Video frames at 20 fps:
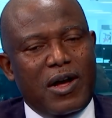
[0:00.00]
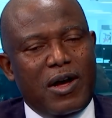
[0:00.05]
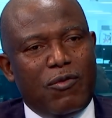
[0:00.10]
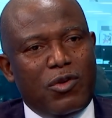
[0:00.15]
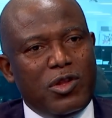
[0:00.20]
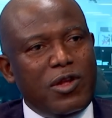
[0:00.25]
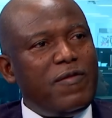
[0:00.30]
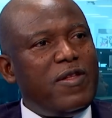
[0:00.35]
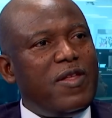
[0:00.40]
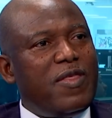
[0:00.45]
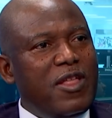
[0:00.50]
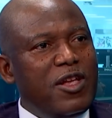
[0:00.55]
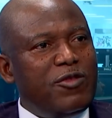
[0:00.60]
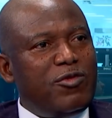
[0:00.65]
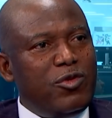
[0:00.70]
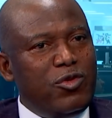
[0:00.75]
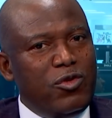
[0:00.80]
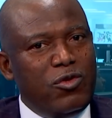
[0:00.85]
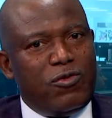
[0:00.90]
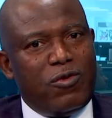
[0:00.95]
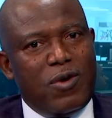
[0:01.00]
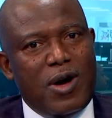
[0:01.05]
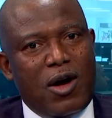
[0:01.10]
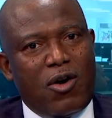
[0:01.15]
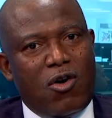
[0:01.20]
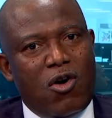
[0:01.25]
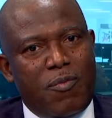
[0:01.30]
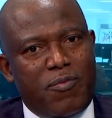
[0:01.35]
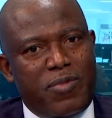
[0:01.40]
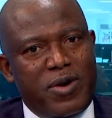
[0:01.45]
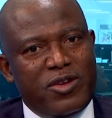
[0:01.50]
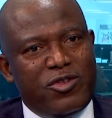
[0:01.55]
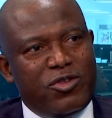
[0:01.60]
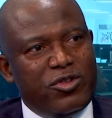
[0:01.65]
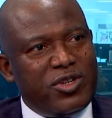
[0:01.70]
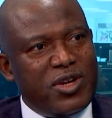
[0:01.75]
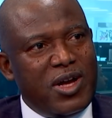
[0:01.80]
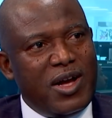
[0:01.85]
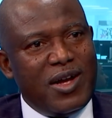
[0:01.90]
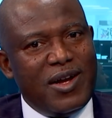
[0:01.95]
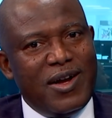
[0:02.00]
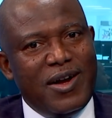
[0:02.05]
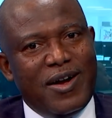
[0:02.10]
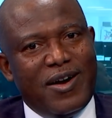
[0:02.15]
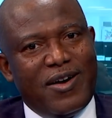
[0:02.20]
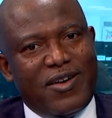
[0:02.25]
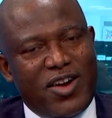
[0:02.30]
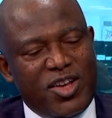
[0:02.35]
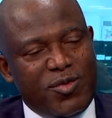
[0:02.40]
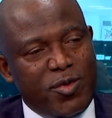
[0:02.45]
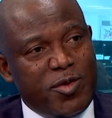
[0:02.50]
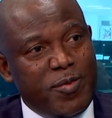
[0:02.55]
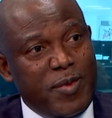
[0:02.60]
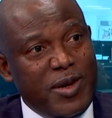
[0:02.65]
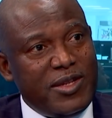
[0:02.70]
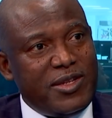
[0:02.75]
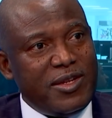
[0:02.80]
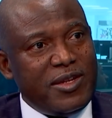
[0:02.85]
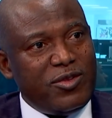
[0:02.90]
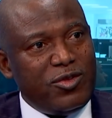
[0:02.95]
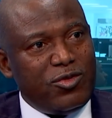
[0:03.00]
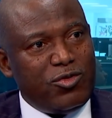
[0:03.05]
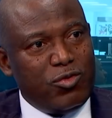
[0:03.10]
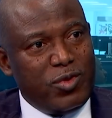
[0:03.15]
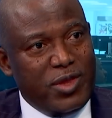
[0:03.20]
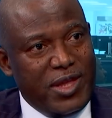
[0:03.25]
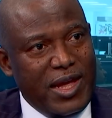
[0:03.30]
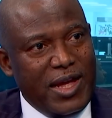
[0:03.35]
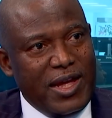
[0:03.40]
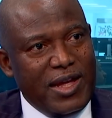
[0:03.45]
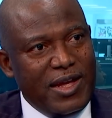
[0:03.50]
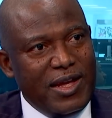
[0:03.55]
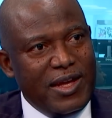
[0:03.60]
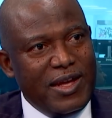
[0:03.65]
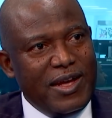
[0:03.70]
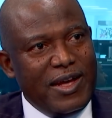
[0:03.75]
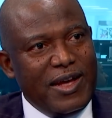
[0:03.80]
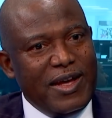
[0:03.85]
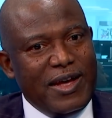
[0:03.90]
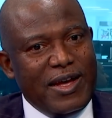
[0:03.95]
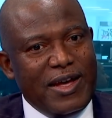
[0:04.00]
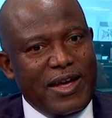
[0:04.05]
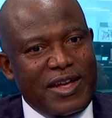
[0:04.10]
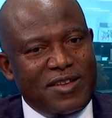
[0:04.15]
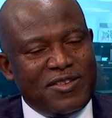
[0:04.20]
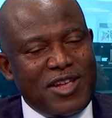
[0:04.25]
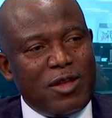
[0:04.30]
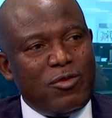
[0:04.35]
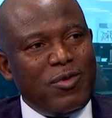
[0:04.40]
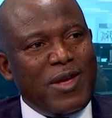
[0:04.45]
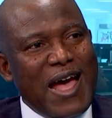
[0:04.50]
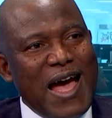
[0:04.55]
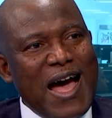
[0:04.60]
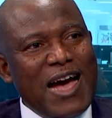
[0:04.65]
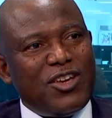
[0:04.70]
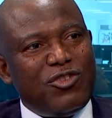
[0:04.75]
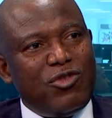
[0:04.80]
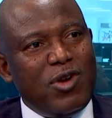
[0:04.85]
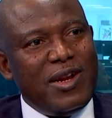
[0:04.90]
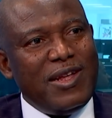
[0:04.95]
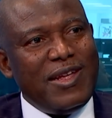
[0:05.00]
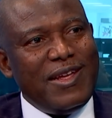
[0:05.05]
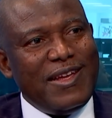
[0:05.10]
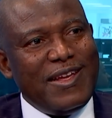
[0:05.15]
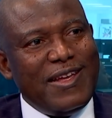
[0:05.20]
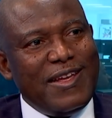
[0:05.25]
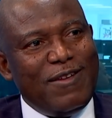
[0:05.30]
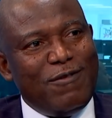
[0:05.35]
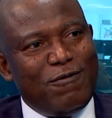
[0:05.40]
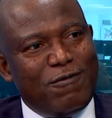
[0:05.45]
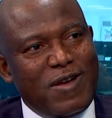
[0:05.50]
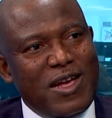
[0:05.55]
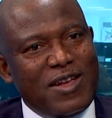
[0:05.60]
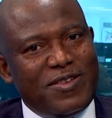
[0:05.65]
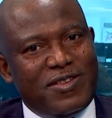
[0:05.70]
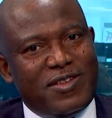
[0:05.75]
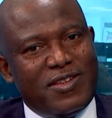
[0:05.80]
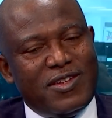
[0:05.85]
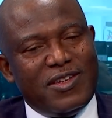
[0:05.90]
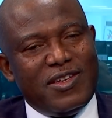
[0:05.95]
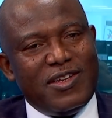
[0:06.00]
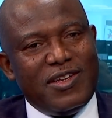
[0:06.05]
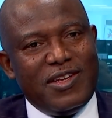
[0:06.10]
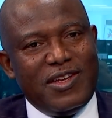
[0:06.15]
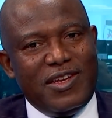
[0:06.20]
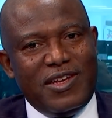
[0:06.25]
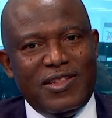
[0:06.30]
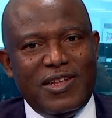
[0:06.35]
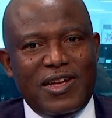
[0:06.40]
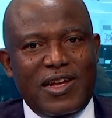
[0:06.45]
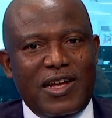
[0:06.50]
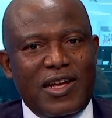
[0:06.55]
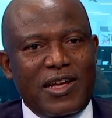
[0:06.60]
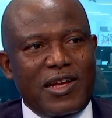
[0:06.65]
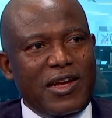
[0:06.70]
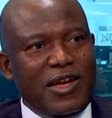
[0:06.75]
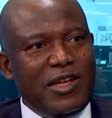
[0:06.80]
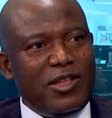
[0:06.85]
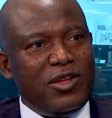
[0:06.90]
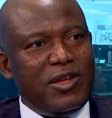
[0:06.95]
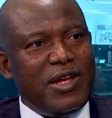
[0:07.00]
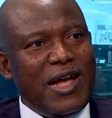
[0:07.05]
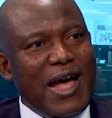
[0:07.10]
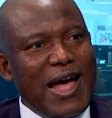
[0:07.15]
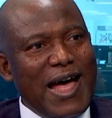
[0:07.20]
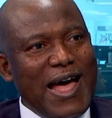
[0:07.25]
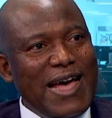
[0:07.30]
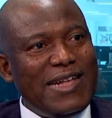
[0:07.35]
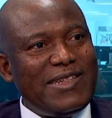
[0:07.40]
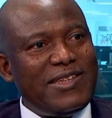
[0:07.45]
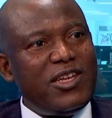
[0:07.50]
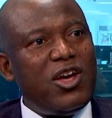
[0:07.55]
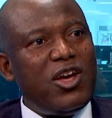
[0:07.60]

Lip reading: one of the things we do for our corporate social responsibility today is that we actually invest in IT